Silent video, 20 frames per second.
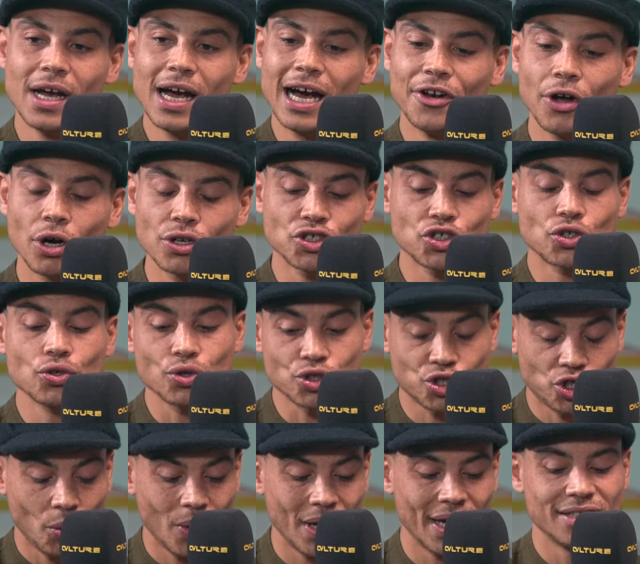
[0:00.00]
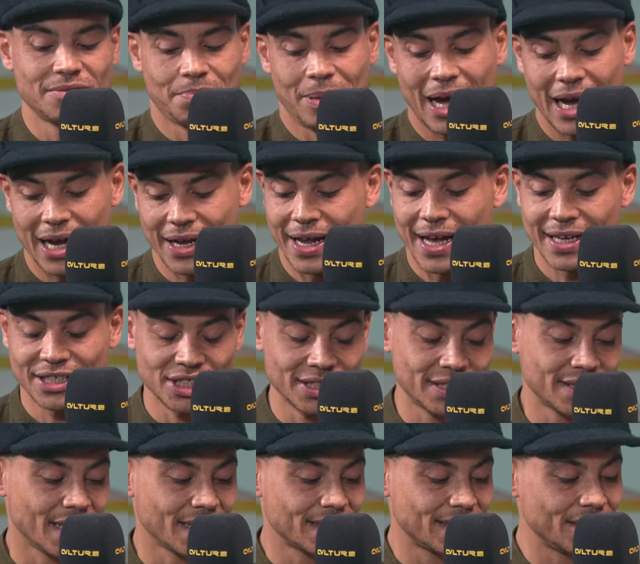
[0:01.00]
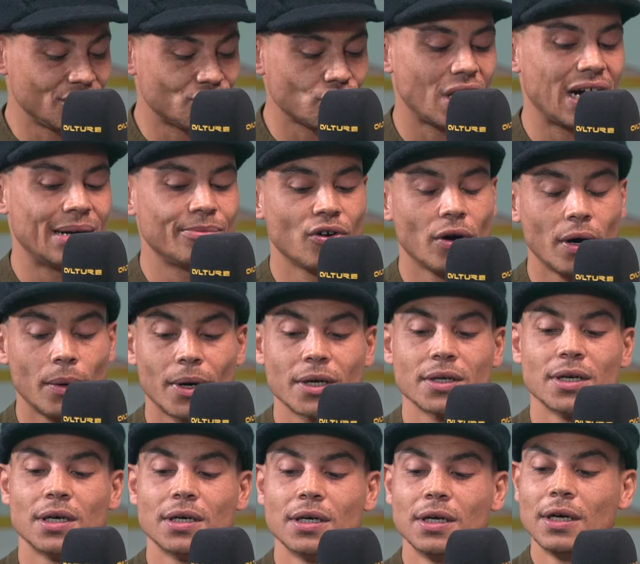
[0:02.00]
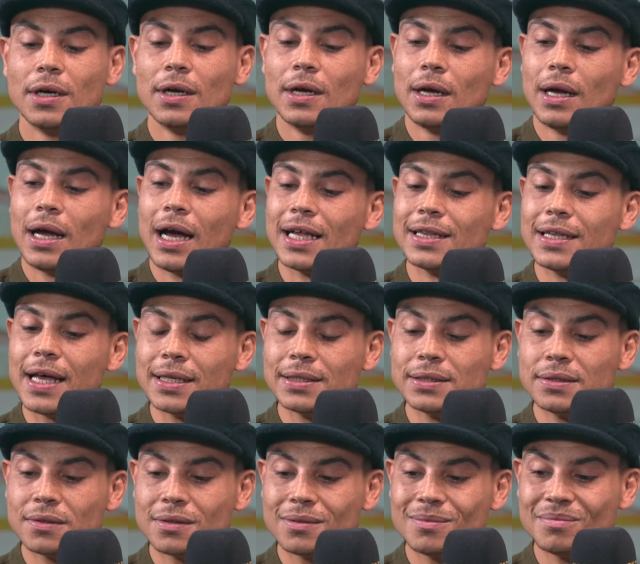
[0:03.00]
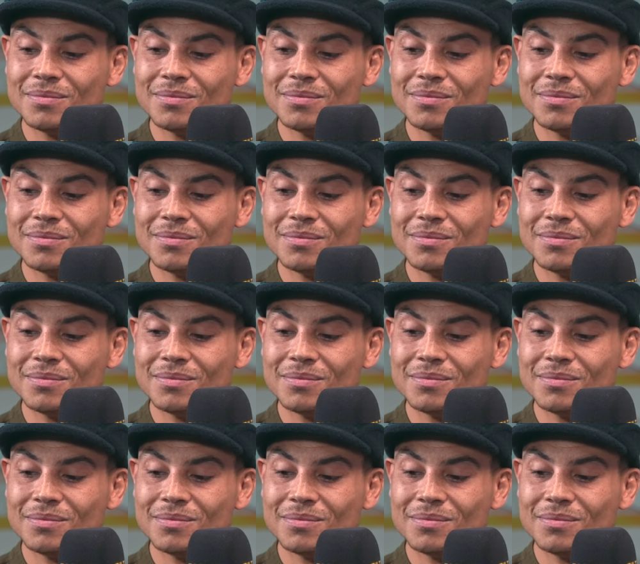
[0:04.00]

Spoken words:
And all the schools do it as part of their GCSE drama or whatnot. And then